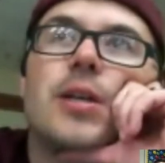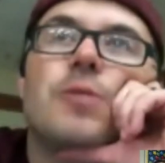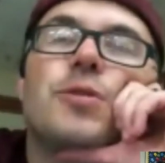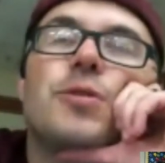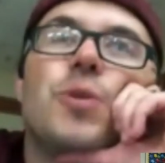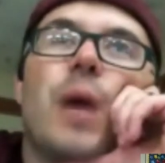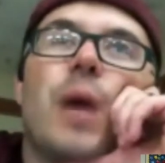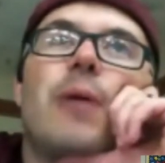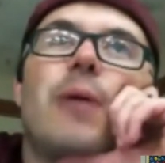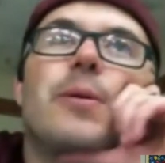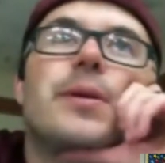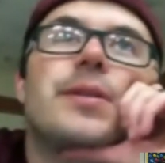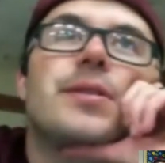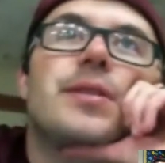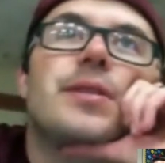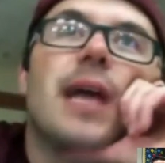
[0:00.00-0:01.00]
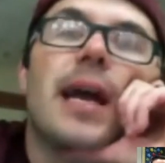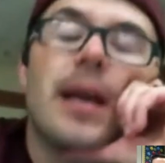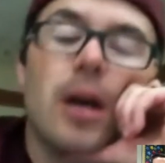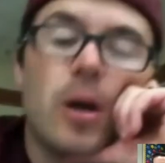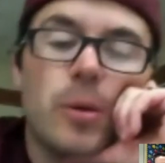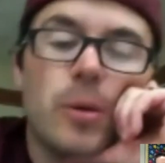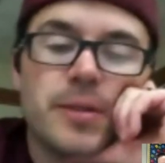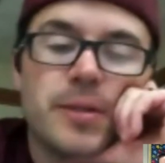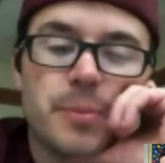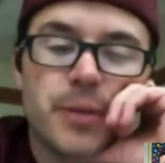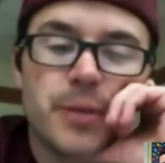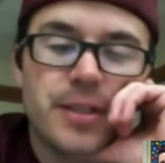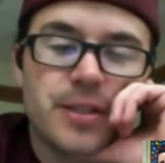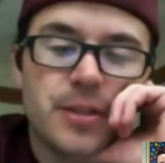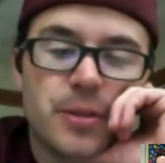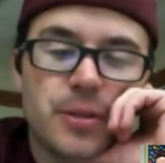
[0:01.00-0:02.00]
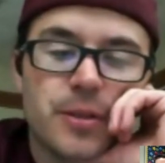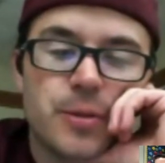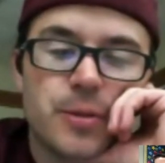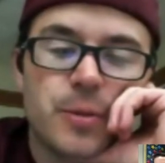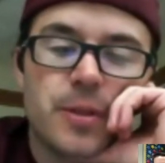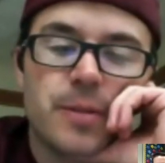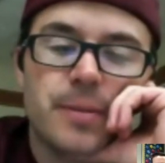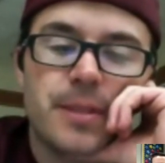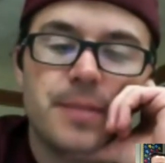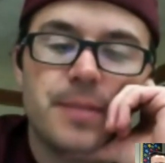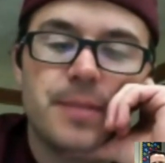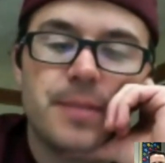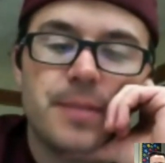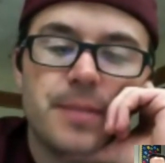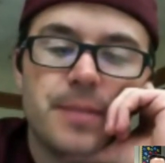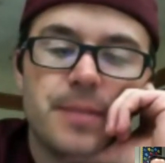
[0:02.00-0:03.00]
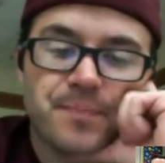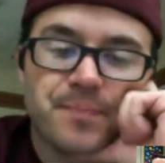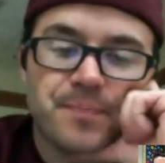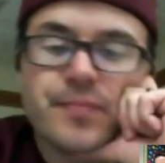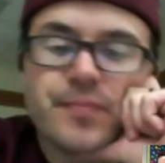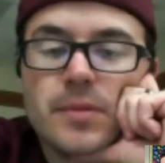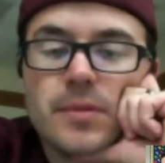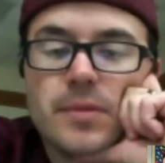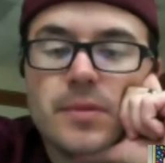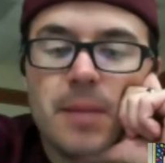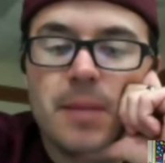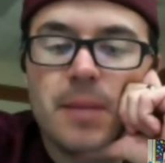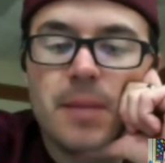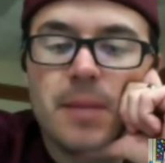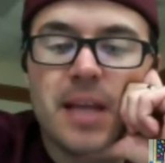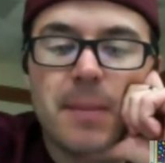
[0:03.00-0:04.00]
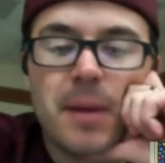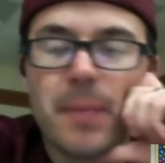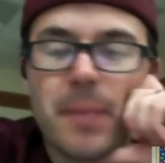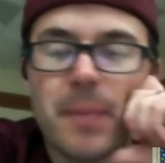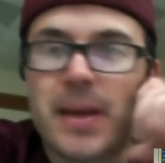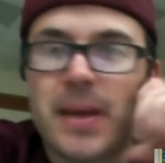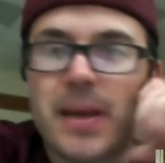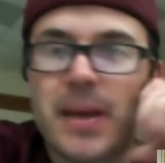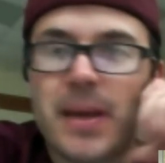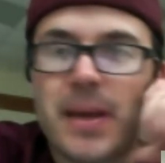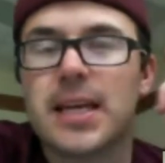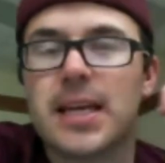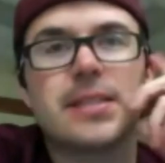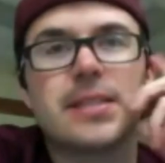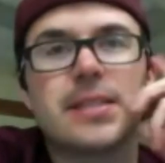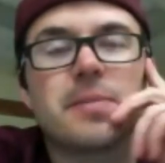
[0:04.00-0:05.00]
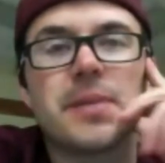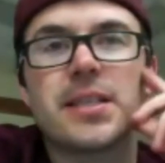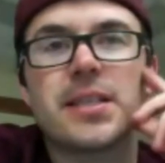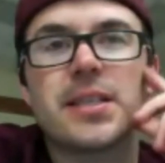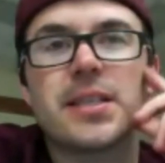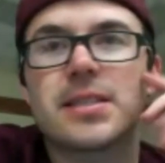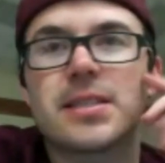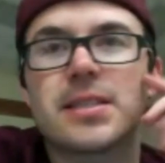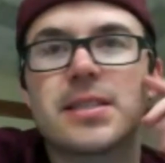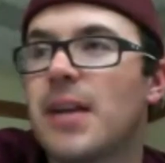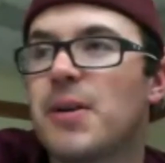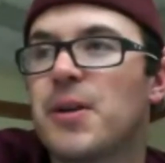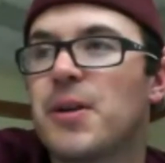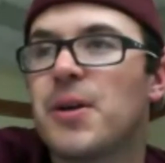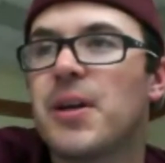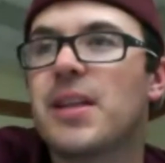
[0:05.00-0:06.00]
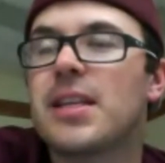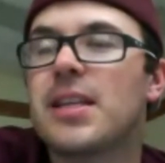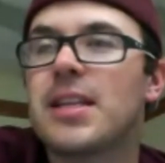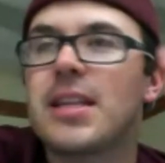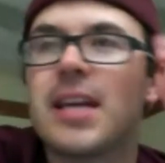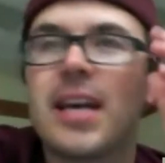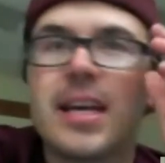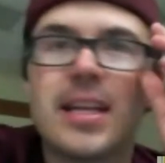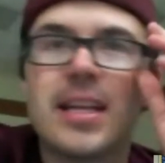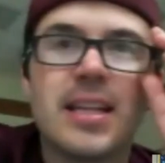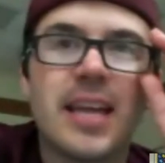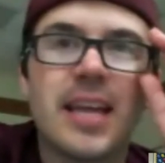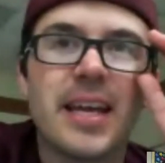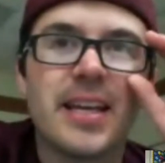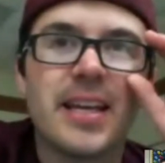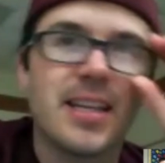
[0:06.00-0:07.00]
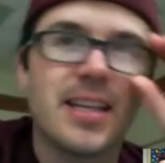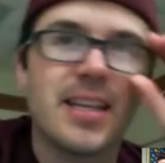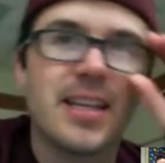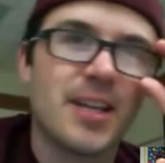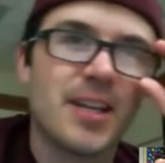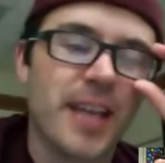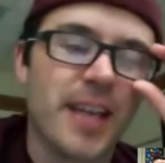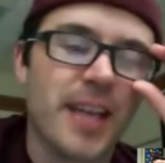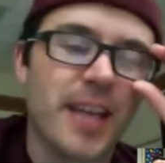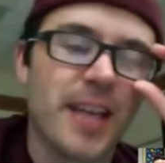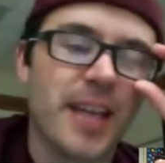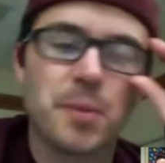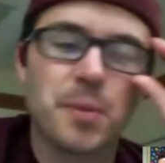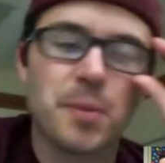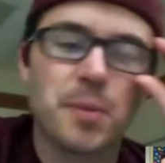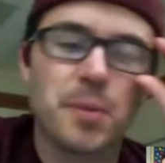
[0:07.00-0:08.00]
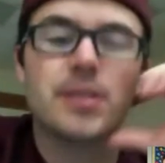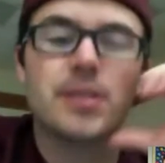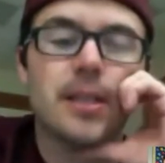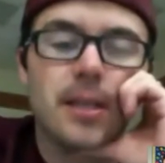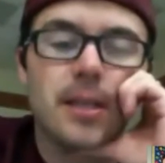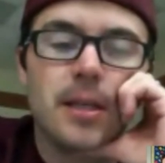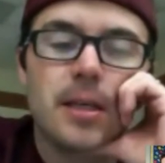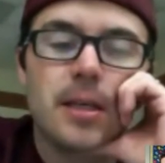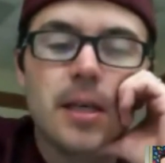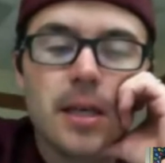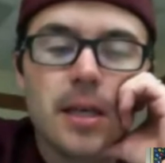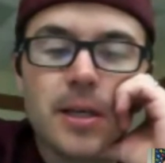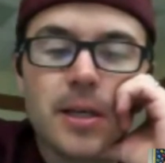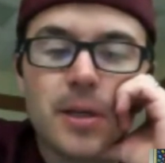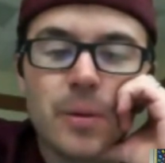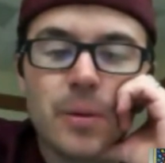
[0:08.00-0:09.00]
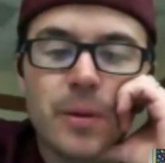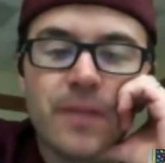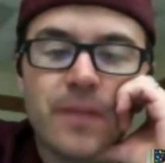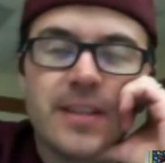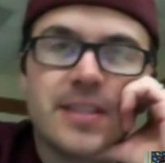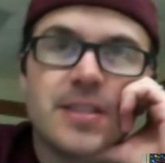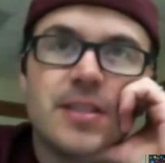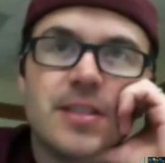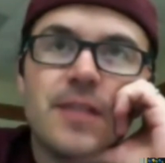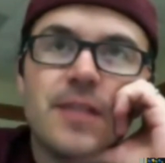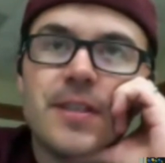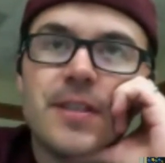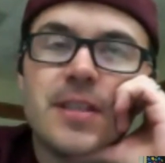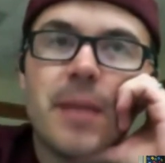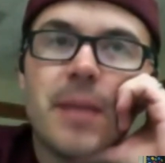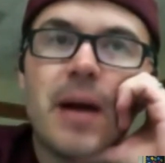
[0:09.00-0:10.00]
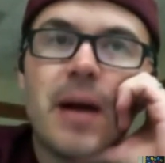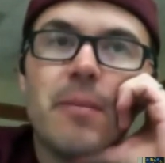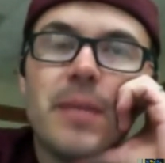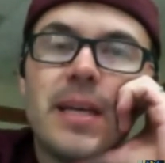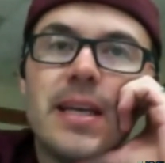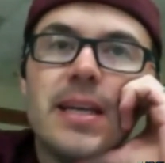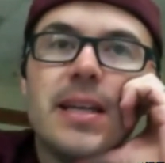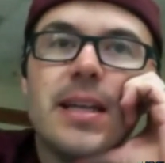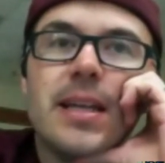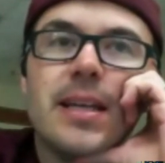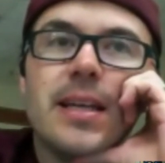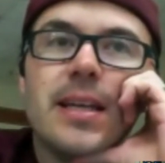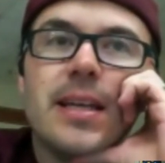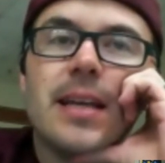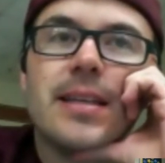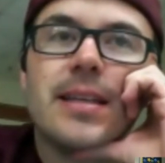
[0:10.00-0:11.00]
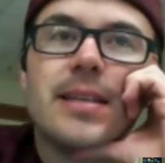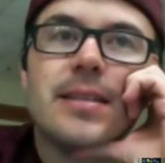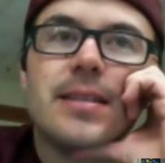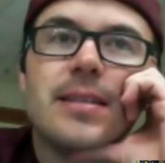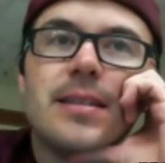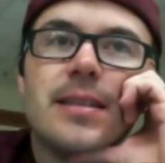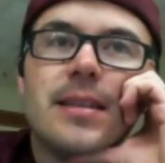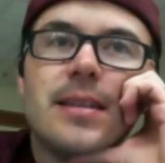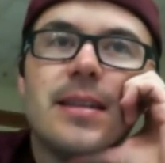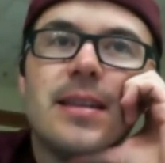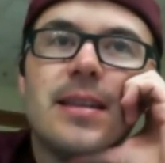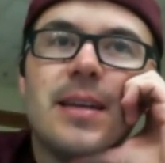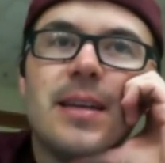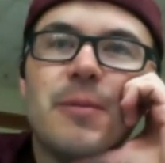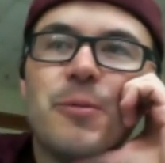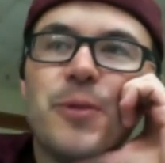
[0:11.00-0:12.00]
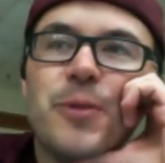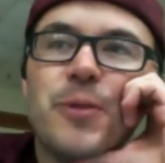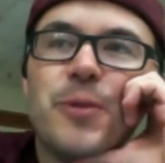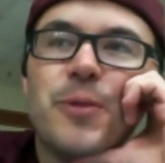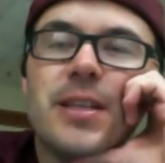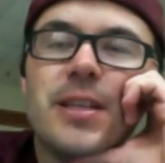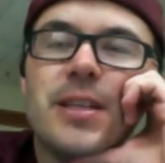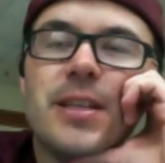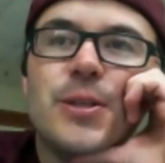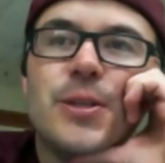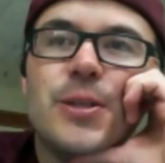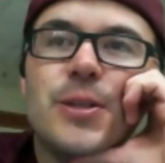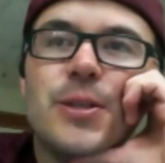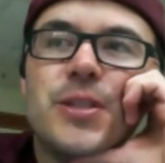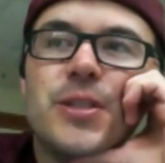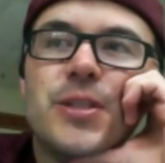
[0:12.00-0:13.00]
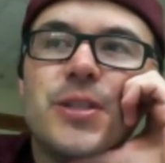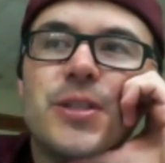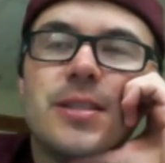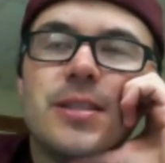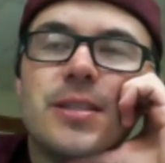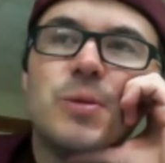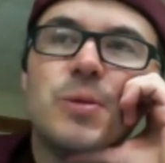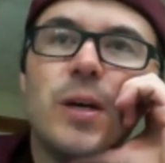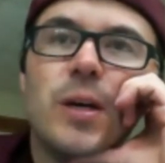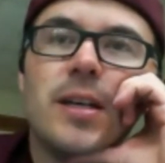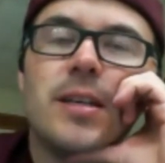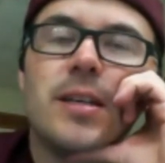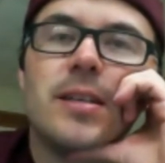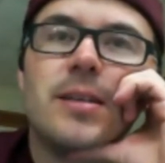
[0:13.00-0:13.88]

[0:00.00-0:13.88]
2 hours, I always bring students with me and put them up on stage, just because I don't know. I think that they're the experts, and if it's about me, then I think it really loses what